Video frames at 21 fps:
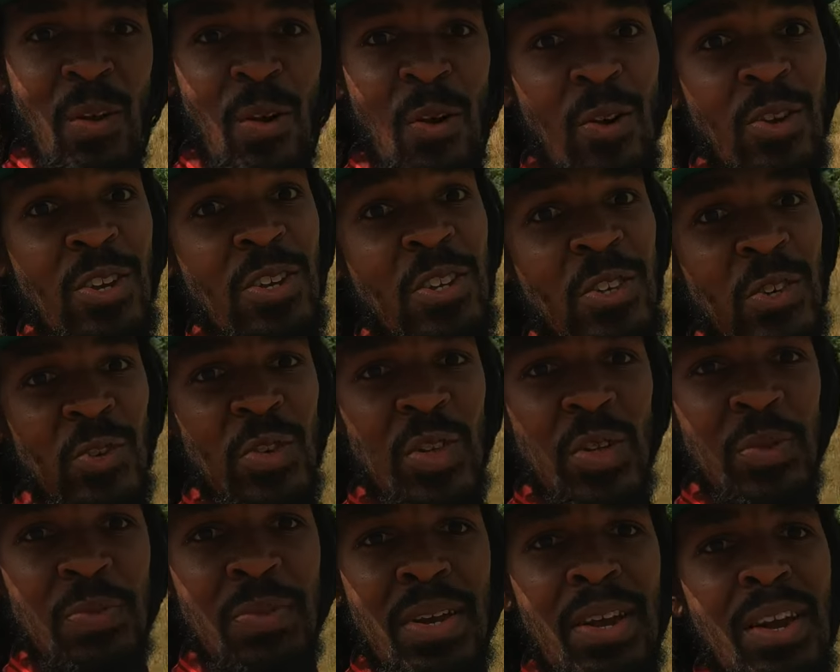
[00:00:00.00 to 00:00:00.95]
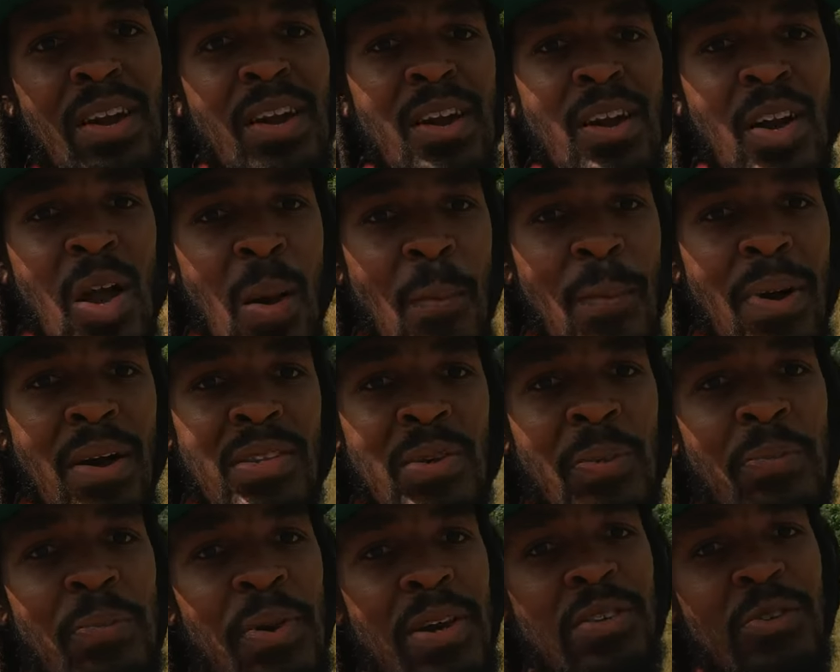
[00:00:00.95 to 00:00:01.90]
on your trip, come out
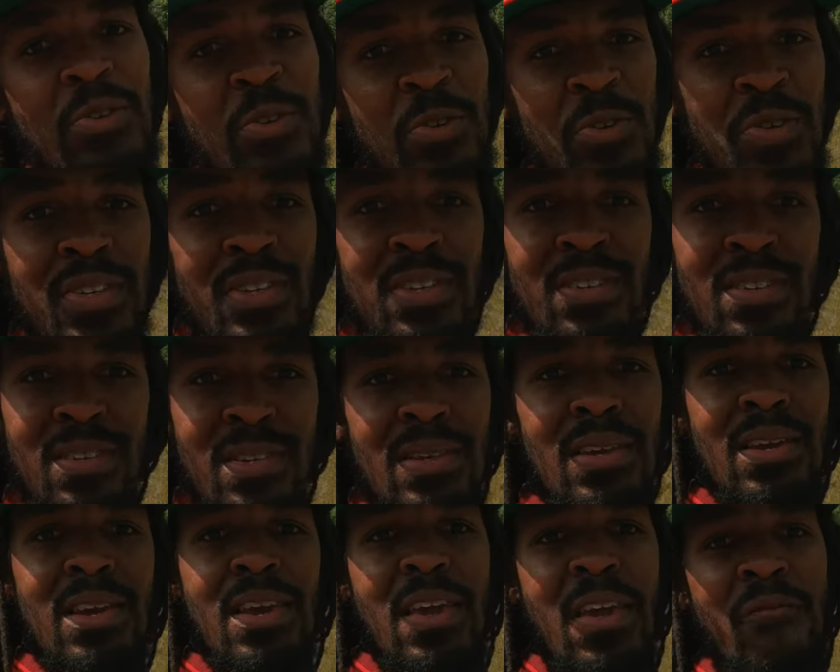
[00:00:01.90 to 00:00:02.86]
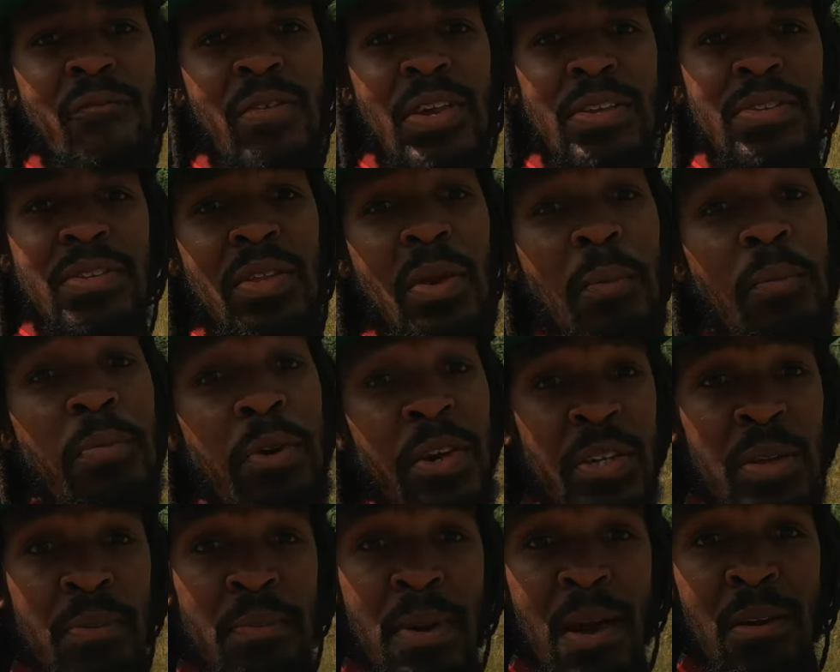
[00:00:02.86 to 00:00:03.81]
to Petros, Tennessee and visit the
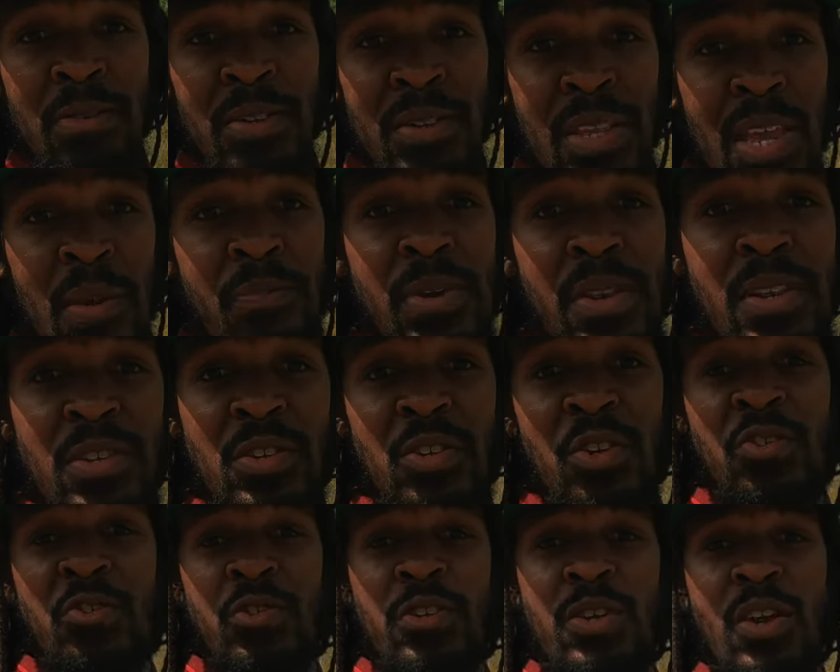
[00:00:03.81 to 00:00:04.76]
Brushy Mountain State Penitentiary.